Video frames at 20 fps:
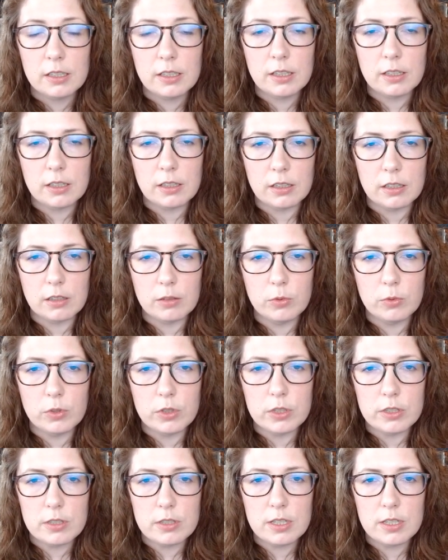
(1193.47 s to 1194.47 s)
It
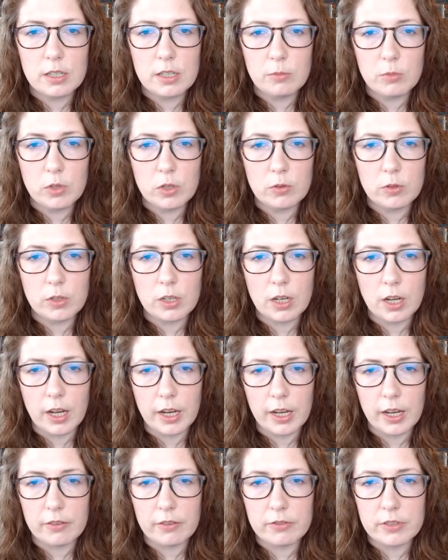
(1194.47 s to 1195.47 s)
would seem you and
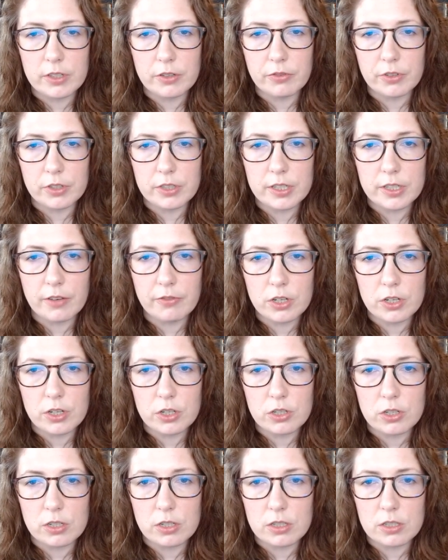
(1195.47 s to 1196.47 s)
I have different
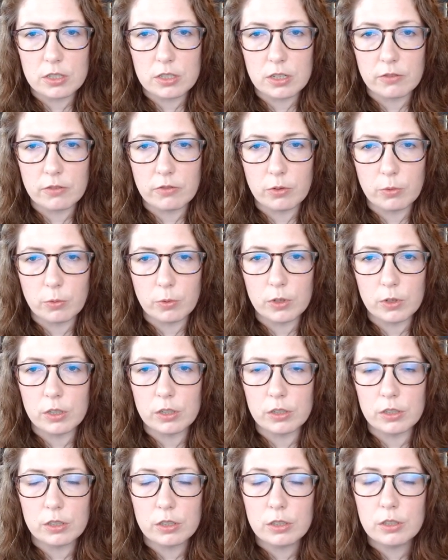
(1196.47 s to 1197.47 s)
definitions of the
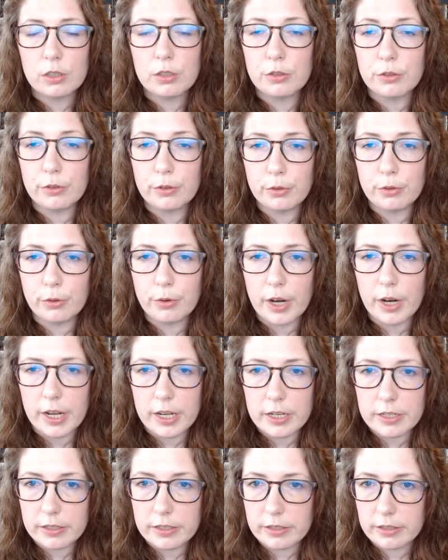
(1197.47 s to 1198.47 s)
word
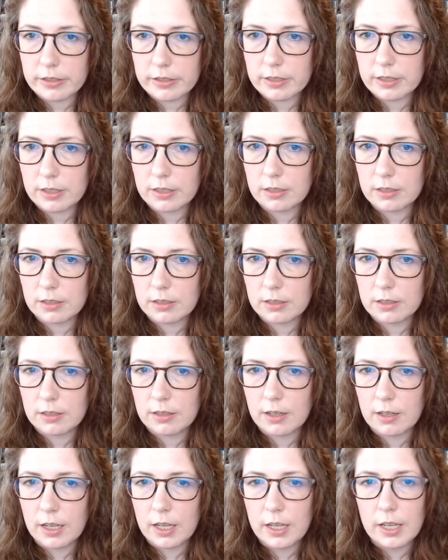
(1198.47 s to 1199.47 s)
rest.
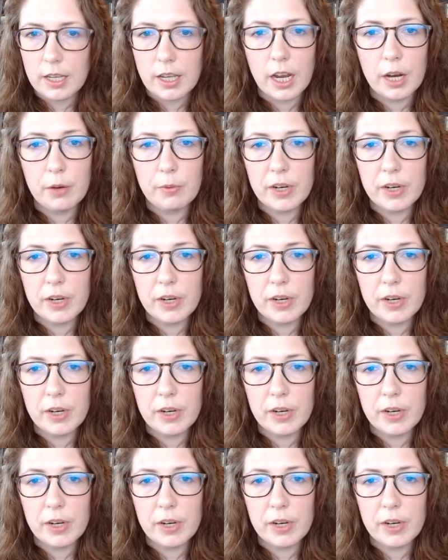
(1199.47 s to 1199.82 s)
I